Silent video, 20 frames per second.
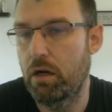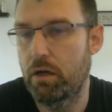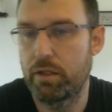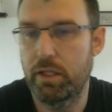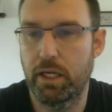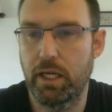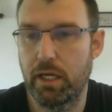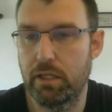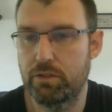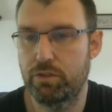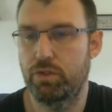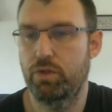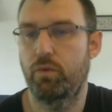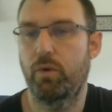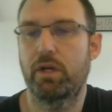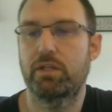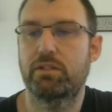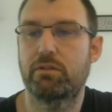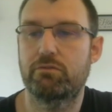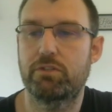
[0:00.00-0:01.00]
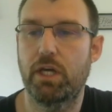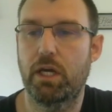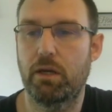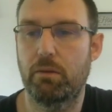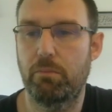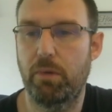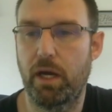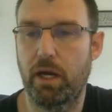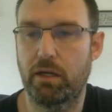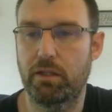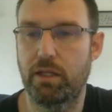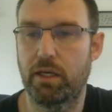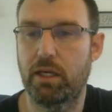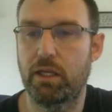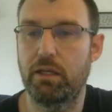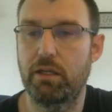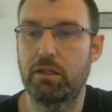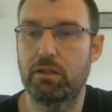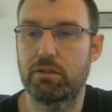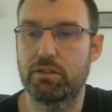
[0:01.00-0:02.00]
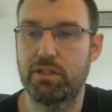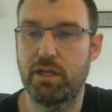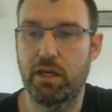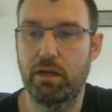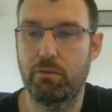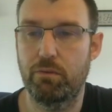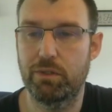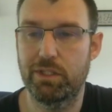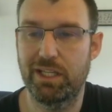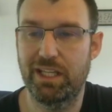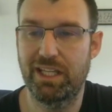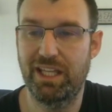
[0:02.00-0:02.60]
They got 2 ways of taking back. They can either take with the